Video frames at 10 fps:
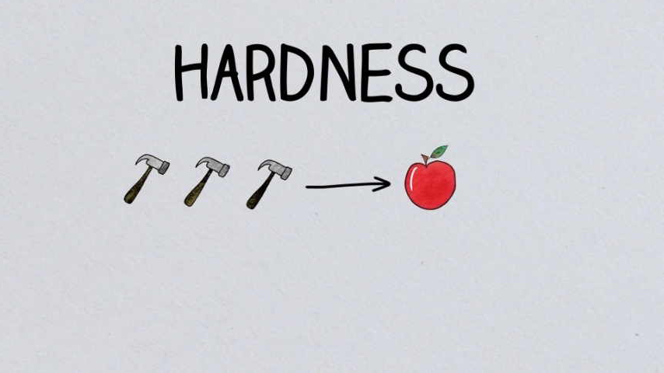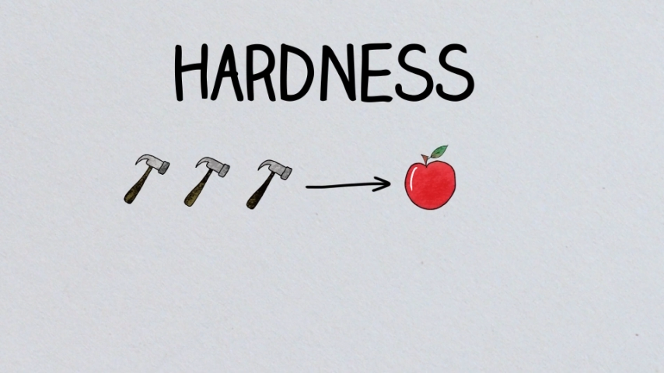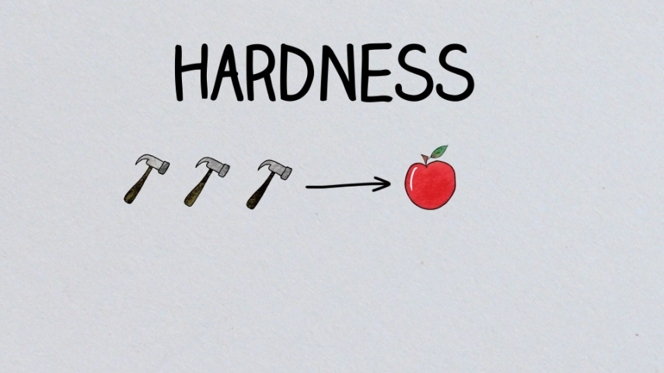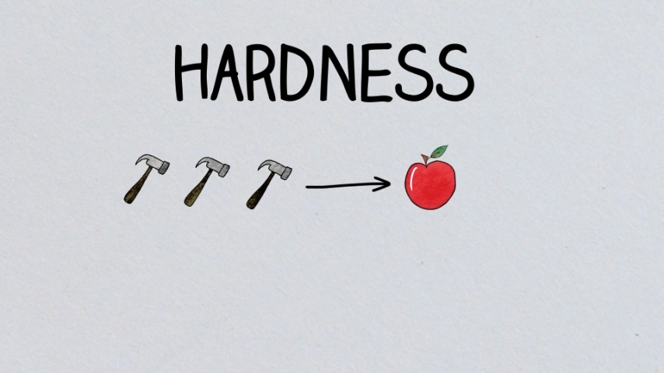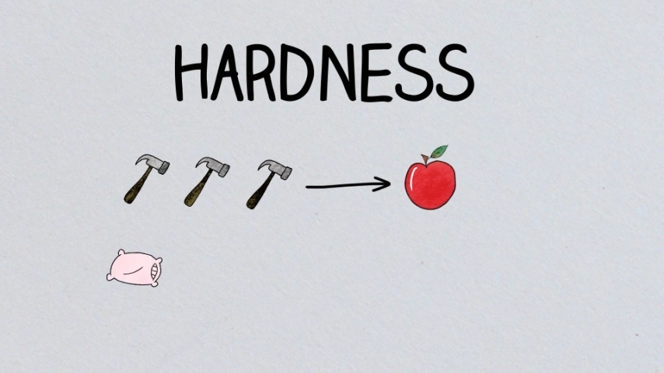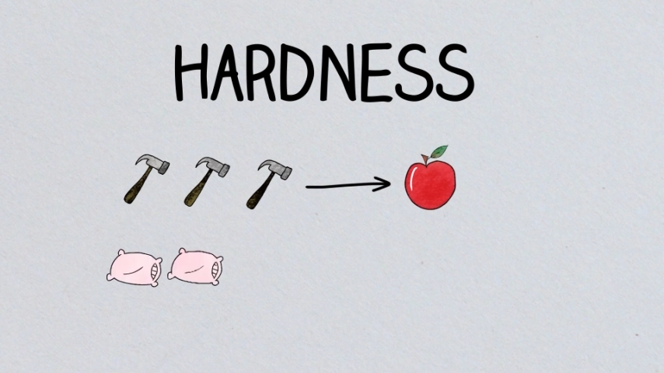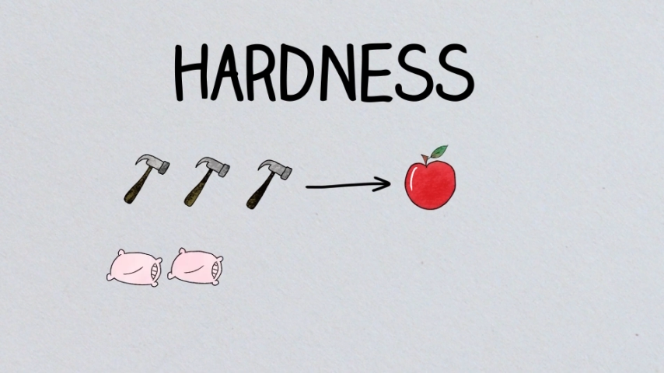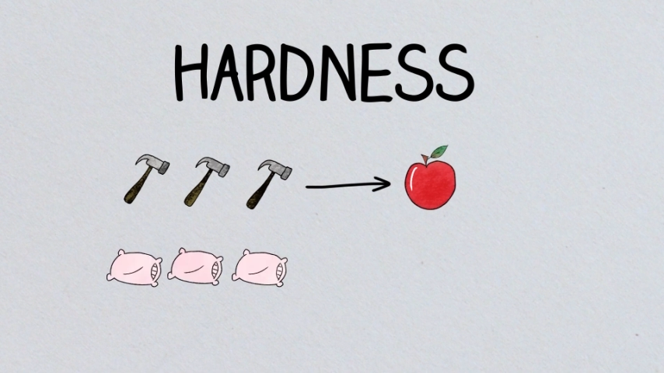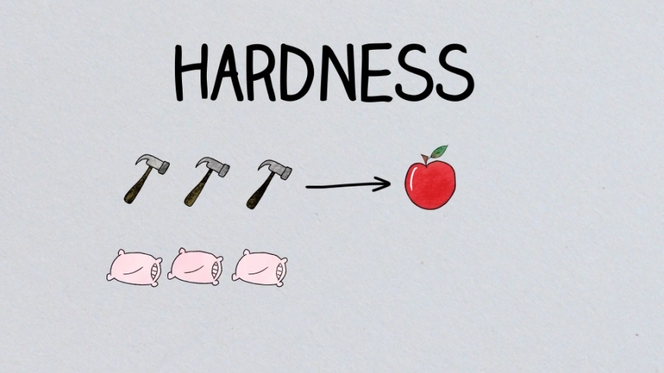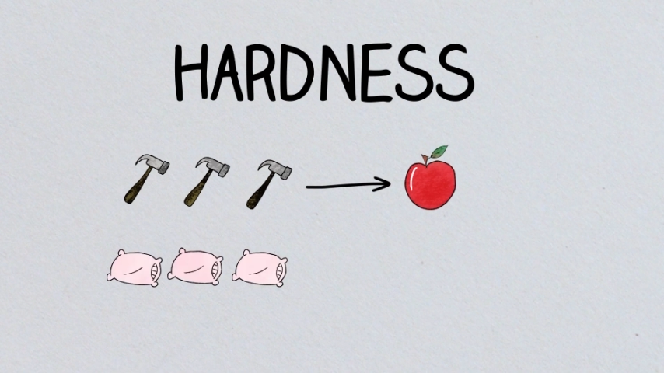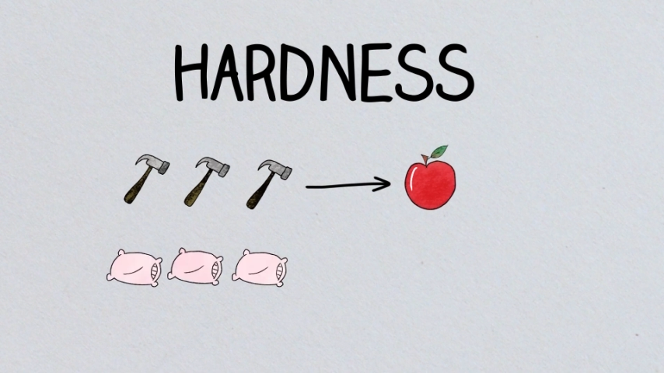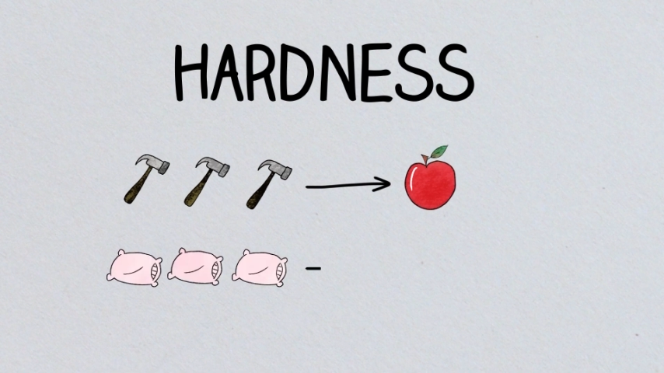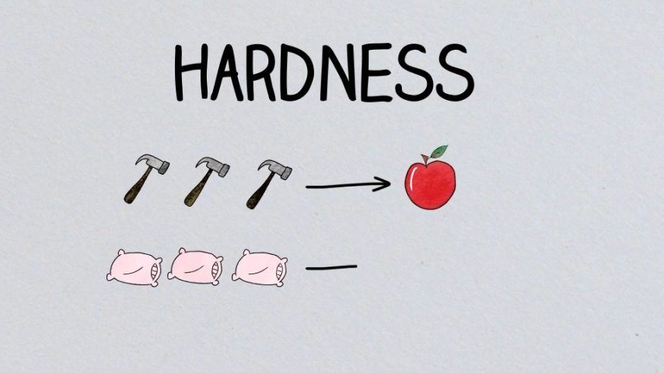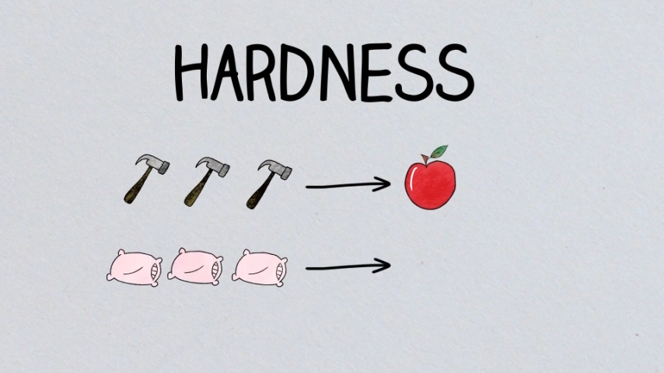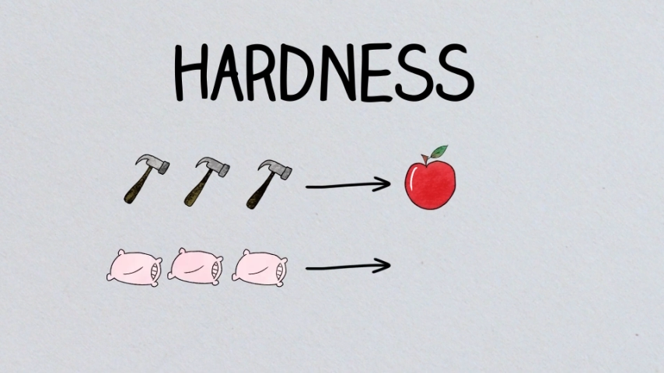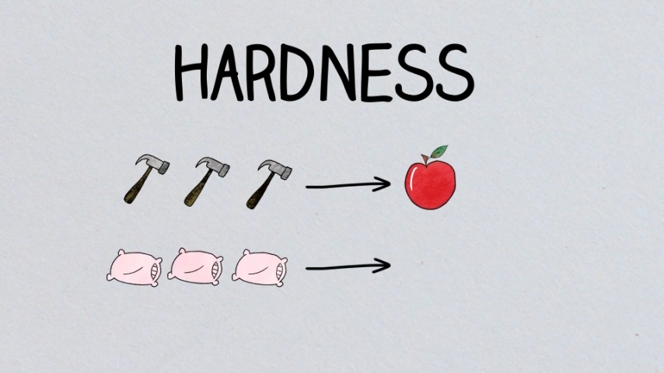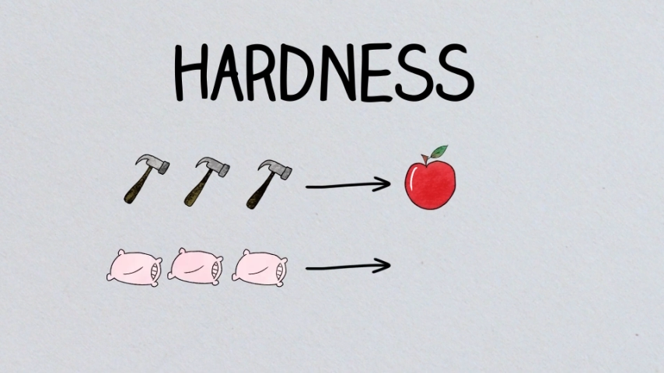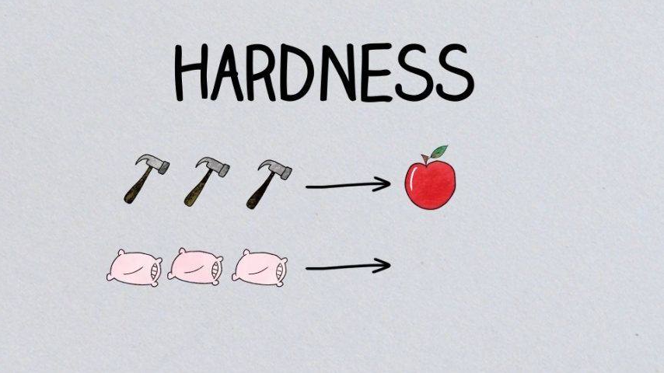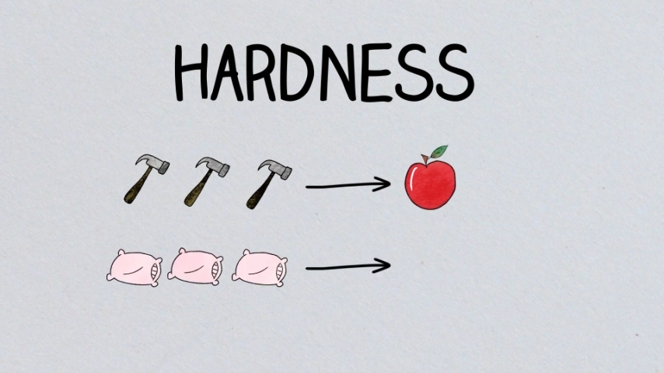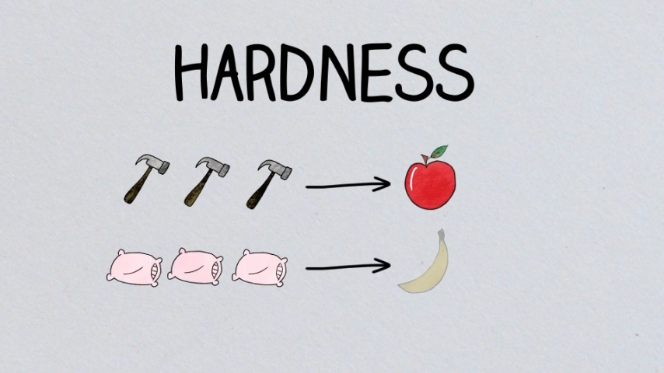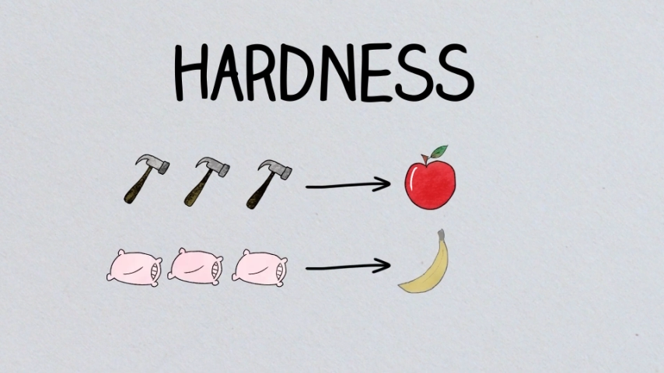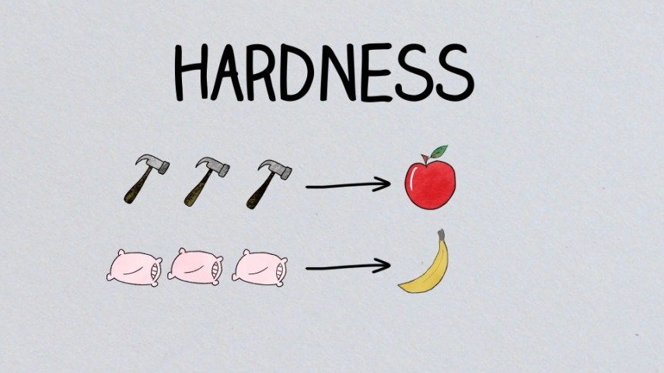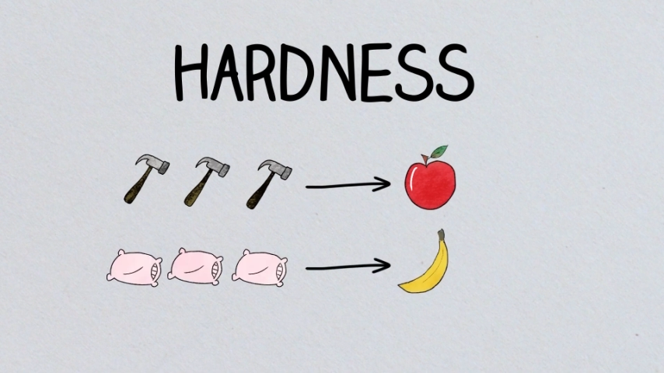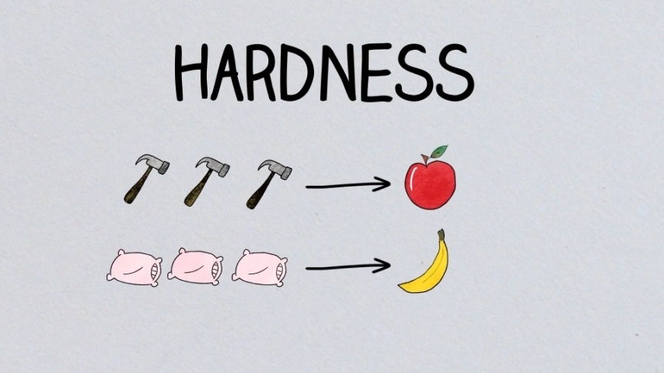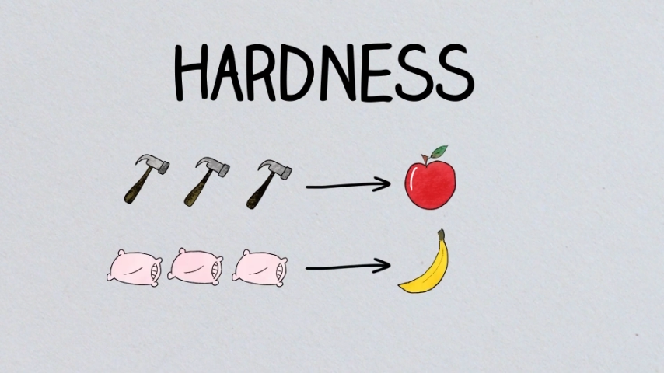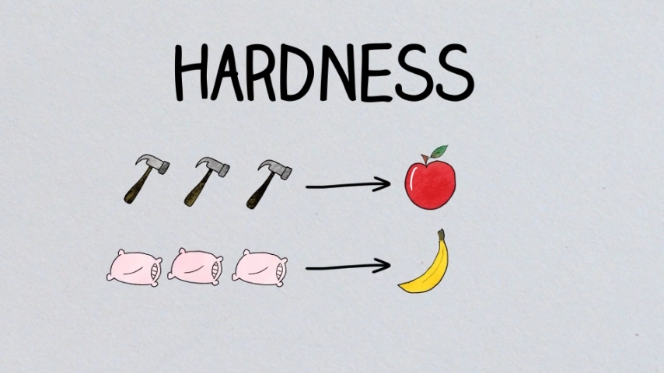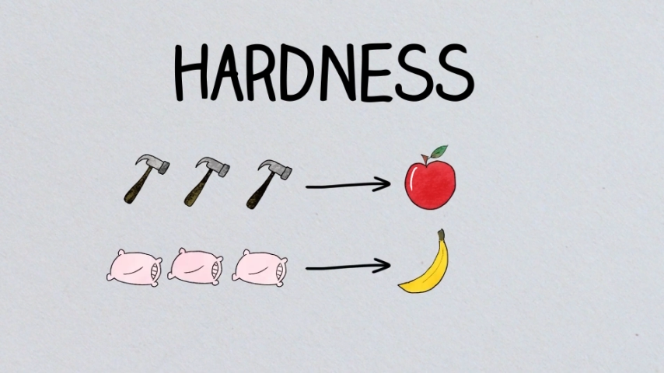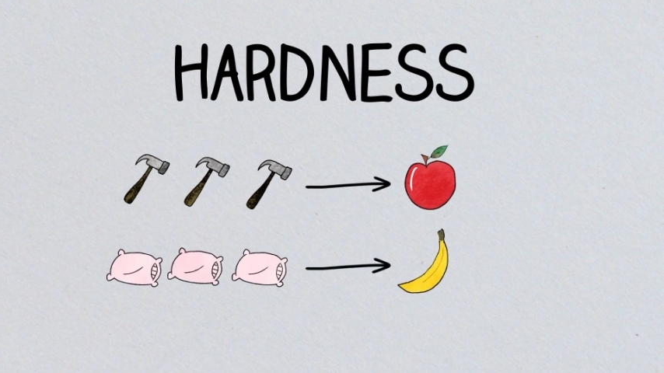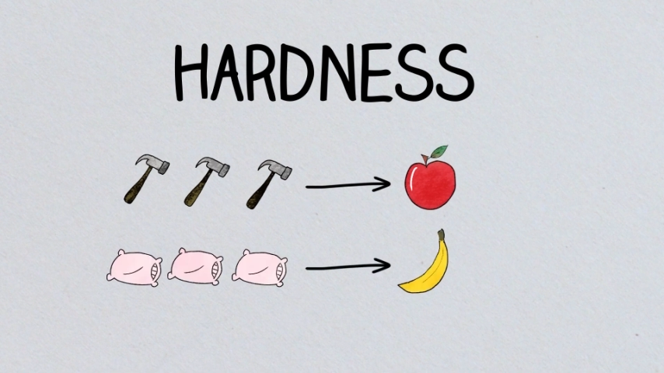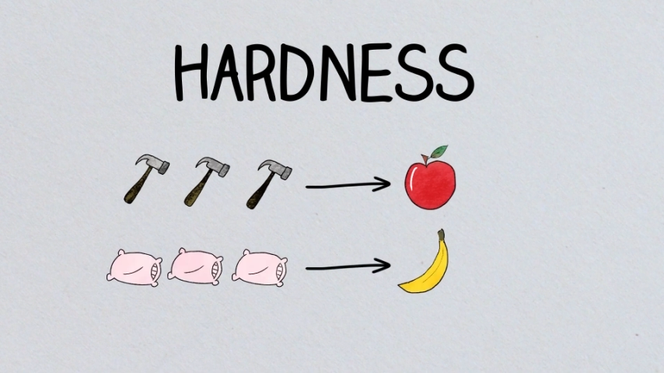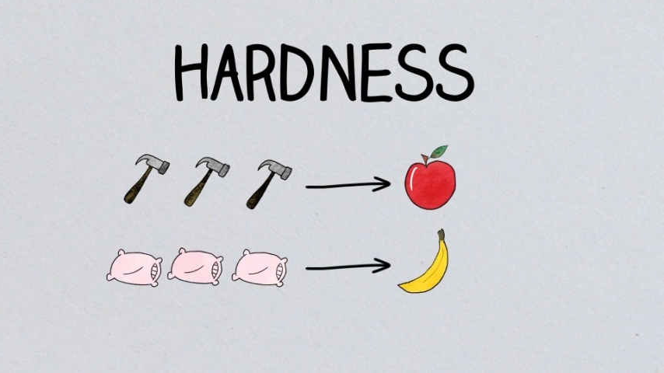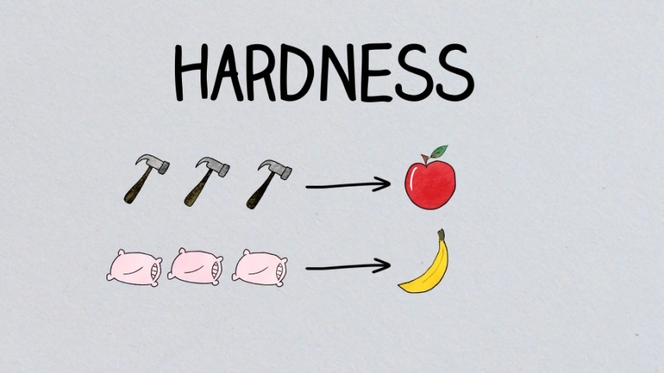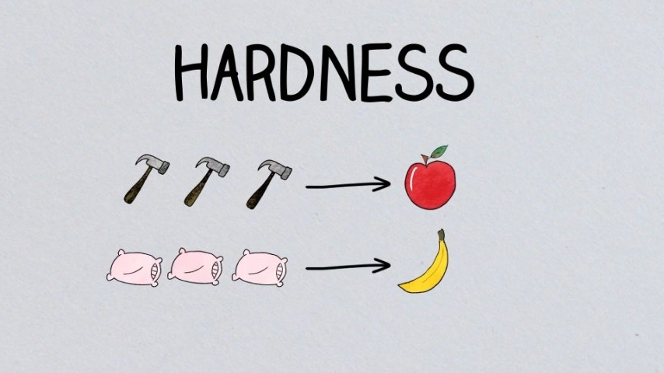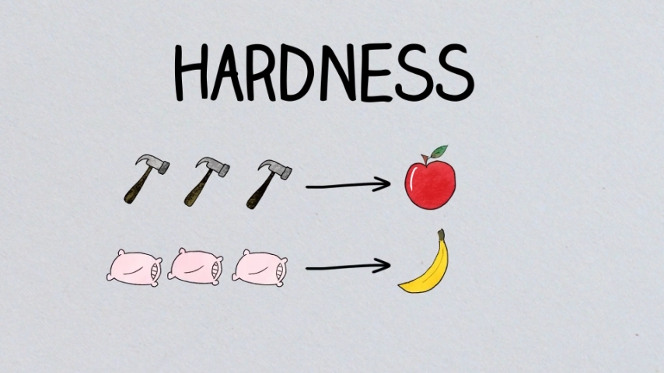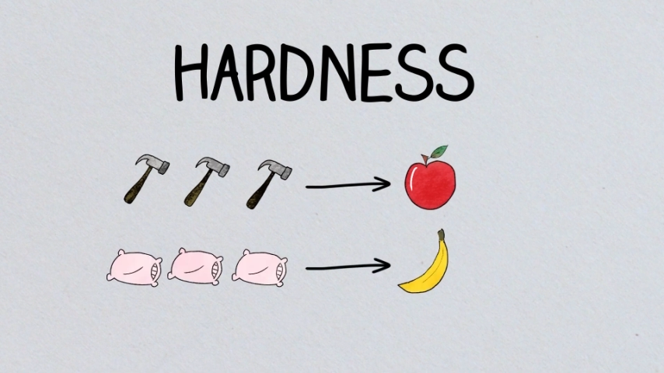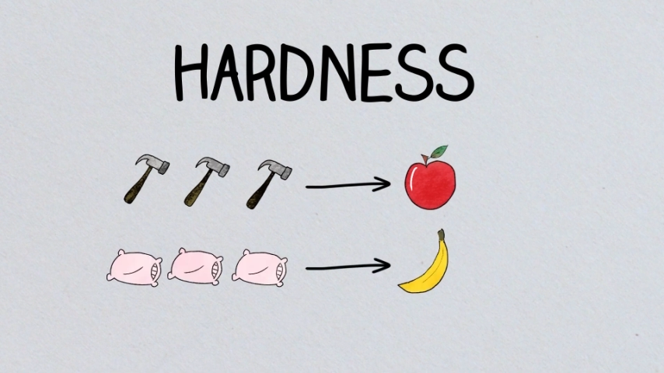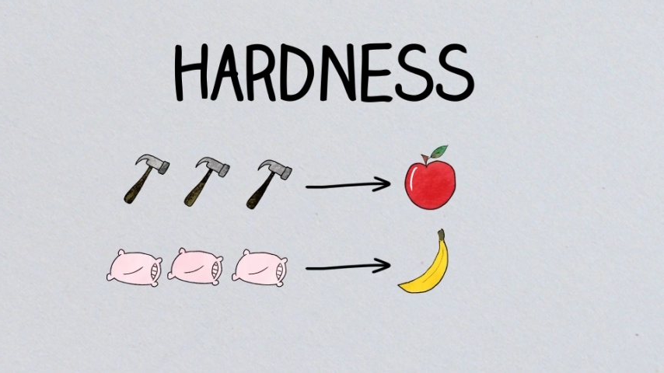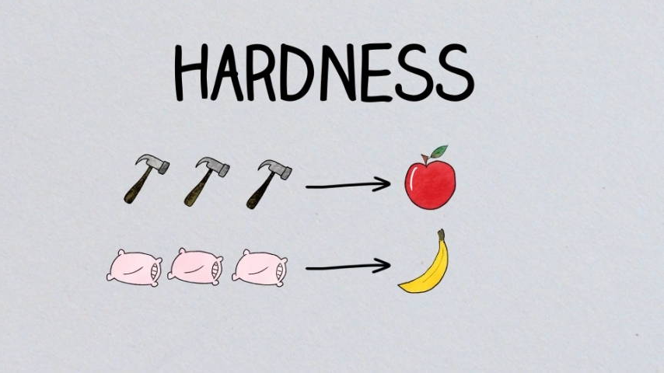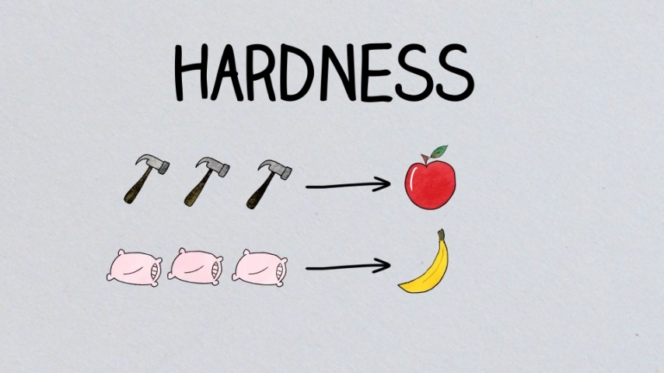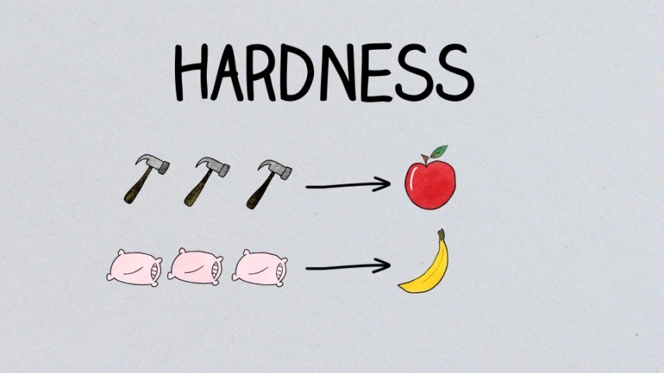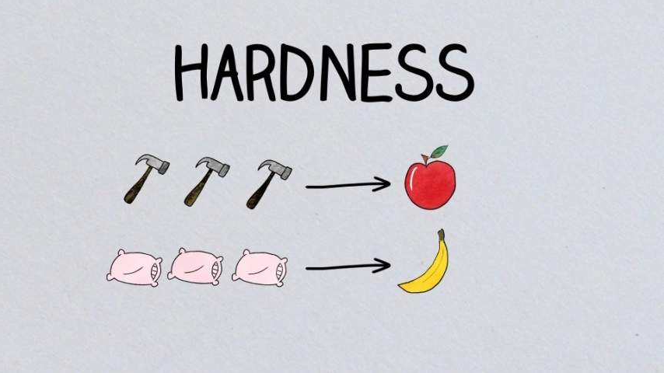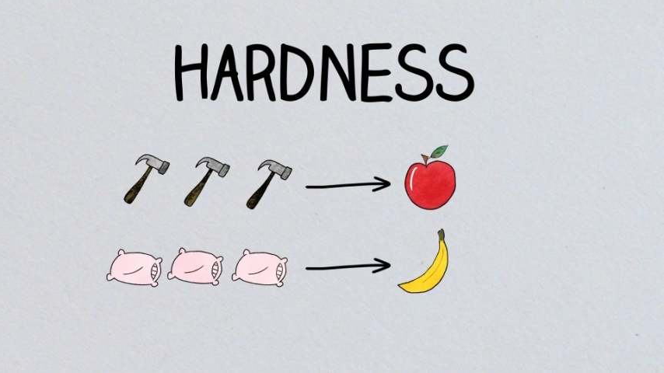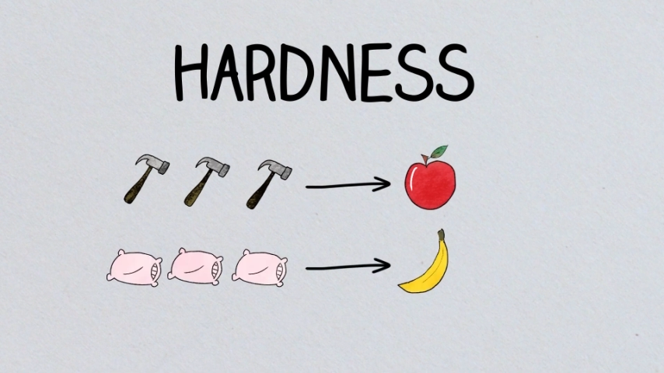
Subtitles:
Nobody's mouth can be seen.